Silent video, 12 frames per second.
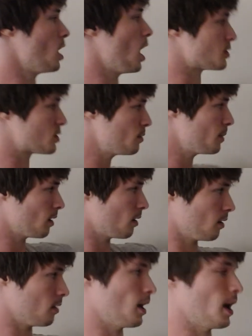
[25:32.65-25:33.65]

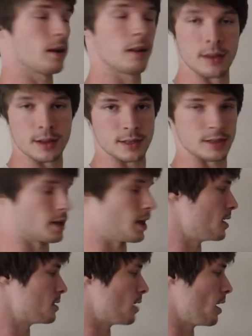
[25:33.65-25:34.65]
Assuming that this is the case,